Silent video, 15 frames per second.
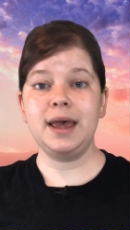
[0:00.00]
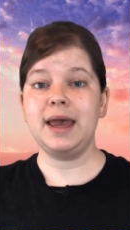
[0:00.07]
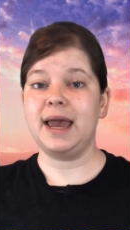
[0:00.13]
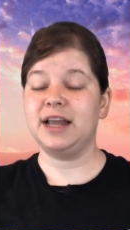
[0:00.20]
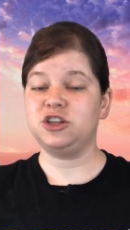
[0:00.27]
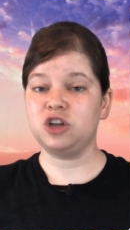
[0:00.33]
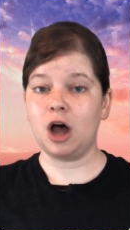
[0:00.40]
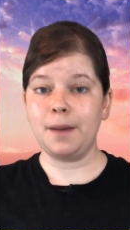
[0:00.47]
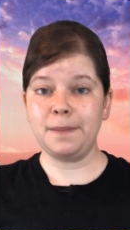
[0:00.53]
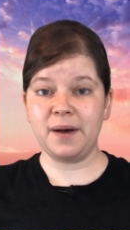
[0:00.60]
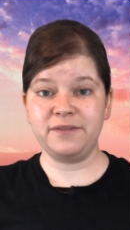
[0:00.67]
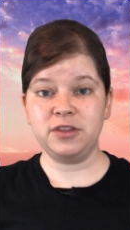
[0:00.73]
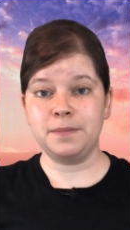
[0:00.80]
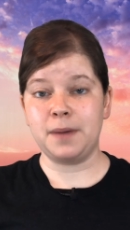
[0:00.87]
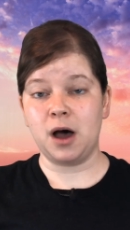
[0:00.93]
and top off
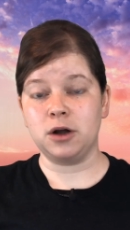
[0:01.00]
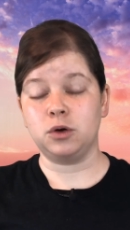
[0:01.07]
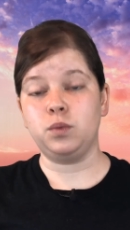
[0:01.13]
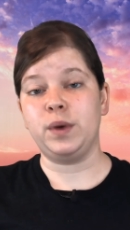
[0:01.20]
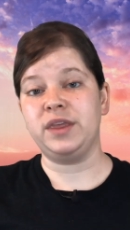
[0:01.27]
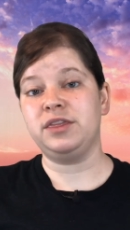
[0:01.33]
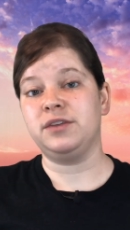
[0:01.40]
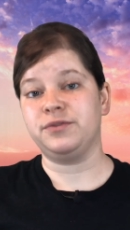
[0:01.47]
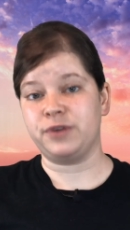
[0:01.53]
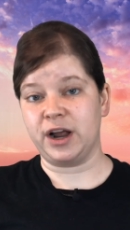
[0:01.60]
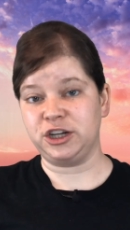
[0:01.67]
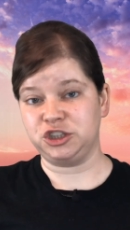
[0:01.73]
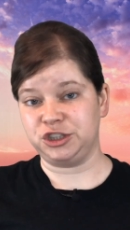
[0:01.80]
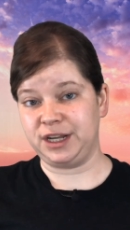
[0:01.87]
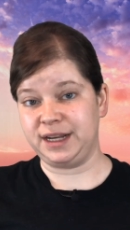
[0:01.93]
the bottle with the
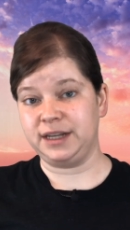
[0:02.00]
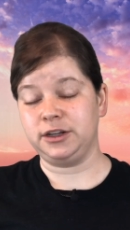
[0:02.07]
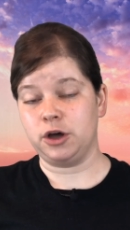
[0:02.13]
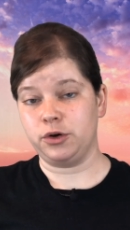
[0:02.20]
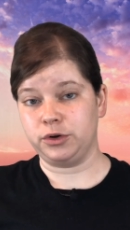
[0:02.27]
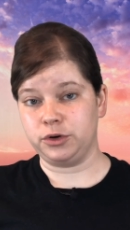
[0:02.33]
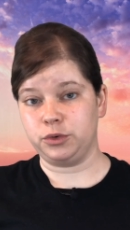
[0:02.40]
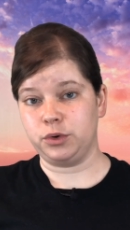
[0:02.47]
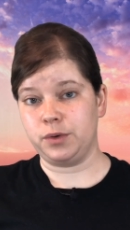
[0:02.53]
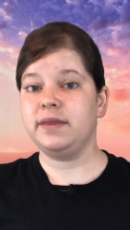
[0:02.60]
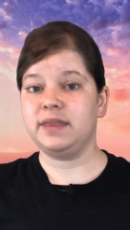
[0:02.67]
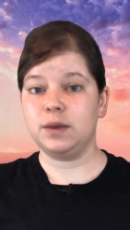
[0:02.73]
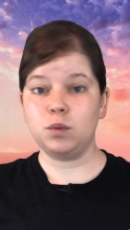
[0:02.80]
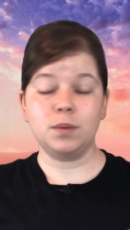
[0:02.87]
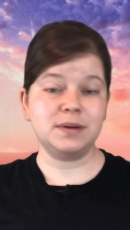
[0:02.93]
fractionated coconut oil.
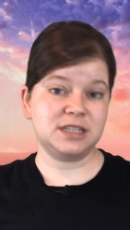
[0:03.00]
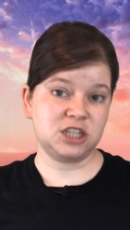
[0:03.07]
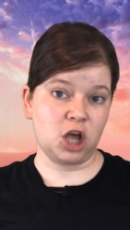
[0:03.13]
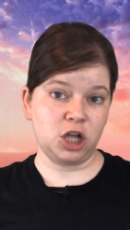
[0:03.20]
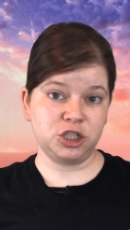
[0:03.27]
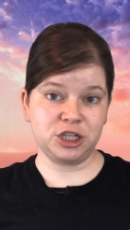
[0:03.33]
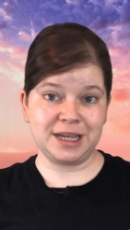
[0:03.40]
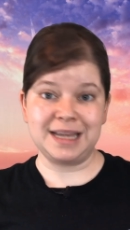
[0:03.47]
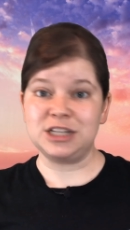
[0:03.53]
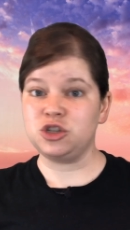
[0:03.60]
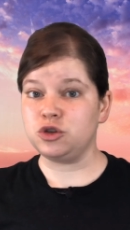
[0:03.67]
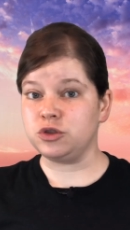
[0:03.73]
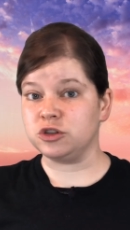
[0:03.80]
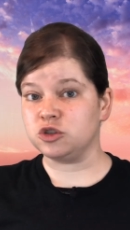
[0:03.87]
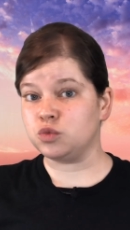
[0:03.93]
Then we'll massage it
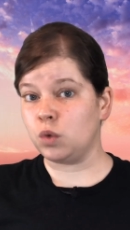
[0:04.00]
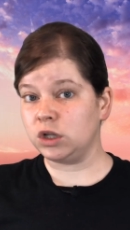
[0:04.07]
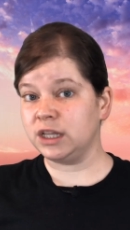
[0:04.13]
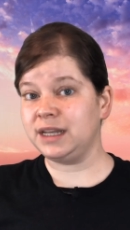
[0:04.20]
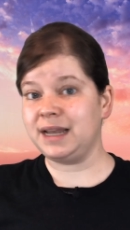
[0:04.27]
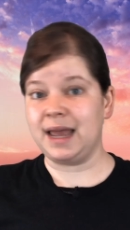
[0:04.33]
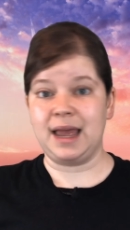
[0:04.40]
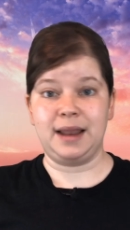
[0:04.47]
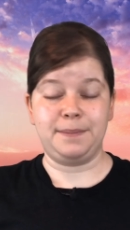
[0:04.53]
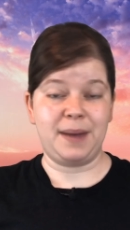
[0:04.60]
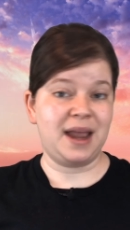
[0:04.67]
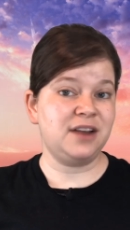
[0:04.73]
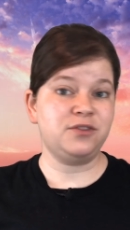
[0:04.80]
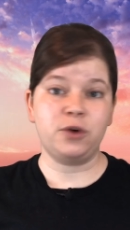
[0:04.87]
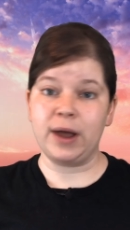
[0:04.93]
into the swollen and
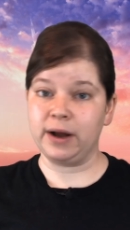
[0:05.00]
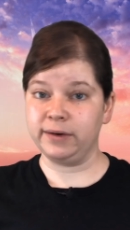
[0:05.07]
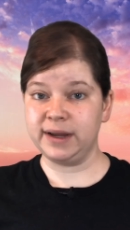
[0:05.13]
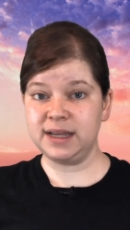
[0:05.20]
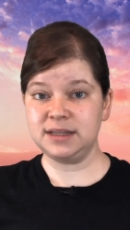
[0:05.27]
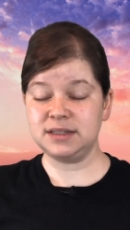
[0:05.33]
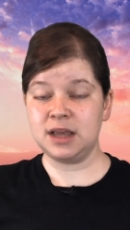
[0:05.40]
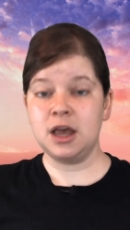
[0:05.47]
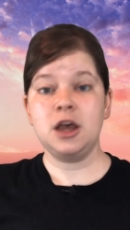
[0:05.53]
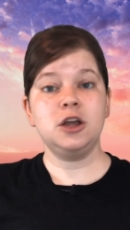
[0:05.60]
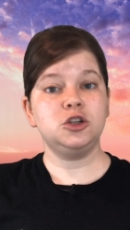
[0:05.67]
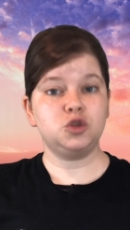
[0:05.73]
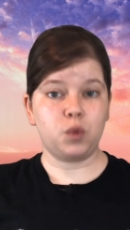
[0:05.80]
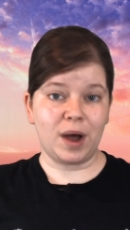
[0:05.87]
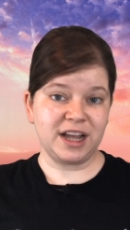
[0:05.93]
painful areas
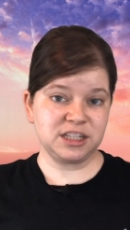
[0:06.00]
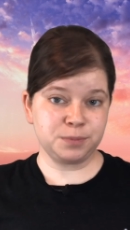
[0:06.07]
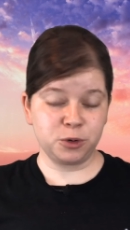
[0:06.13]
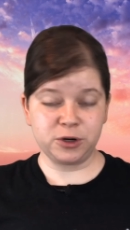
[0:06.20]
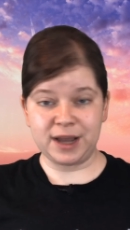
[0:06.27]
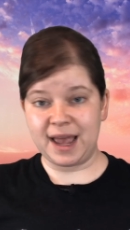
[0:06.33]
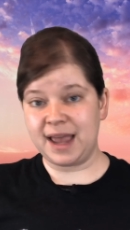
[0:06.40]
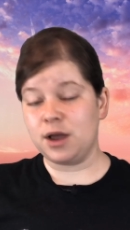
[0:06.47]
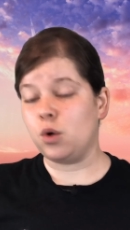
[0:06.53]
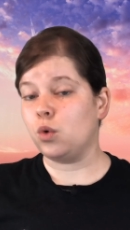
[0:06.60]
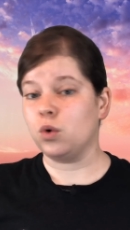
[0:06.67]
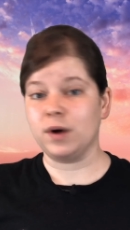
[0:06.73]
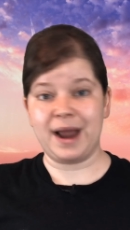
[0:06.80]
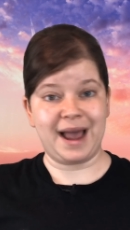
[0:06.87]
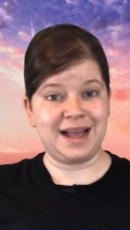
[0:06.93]
twice per day
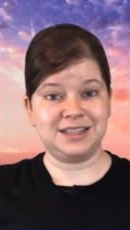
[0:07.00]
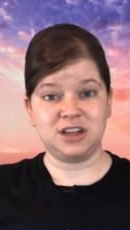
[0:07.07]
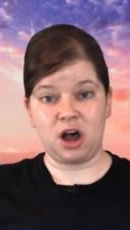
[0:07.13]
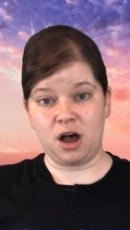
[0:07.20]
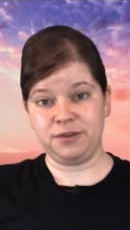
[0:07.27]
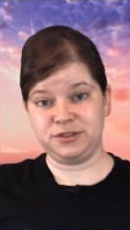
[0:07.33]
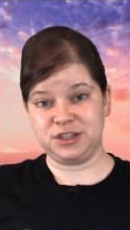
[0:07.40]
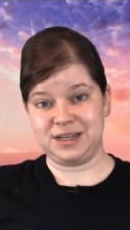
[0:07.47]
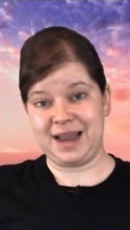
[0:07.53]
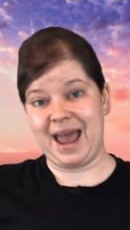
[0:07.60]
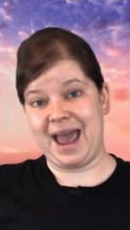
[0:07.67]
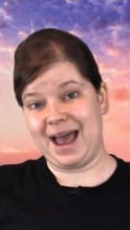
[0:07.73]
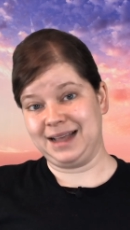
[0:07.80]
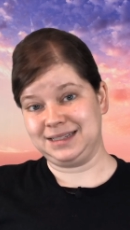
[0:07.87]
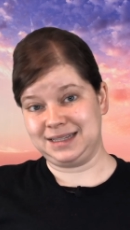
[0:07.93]
or as often
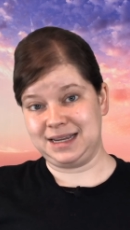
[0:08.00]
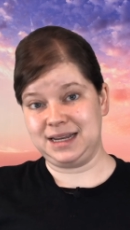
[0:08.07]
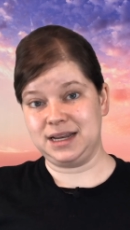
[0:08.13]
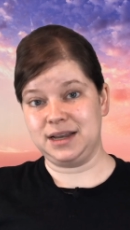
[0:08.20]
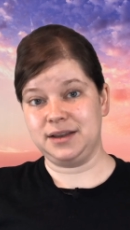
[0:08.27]
as needed.